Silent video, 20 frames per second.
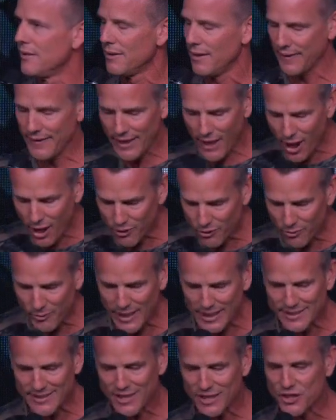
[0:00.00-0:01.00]
And then
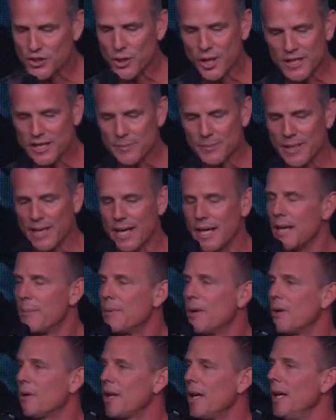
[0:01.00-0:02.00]
Aquaman says, Trust me, I am
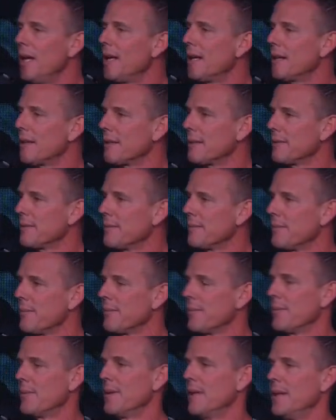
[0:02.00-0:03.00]
no king.
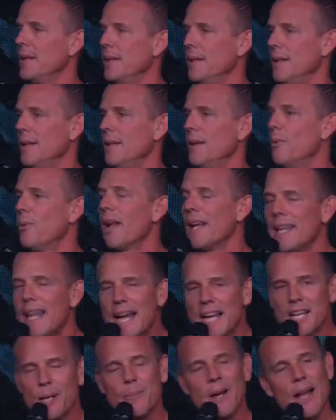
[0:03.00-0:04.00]
What I
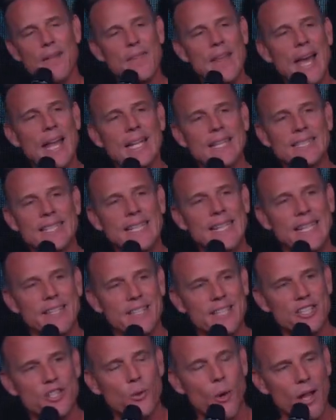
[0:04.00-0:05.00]
like about that is he didn't
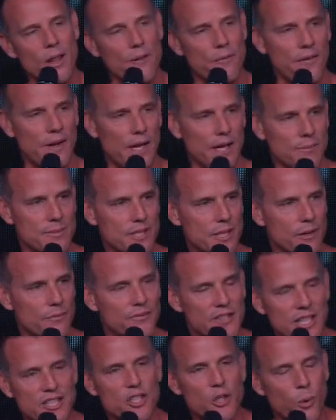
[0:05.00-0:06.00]
disqualify himself.
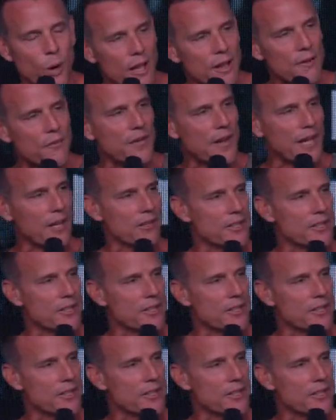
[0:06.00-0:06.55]
Disqualifying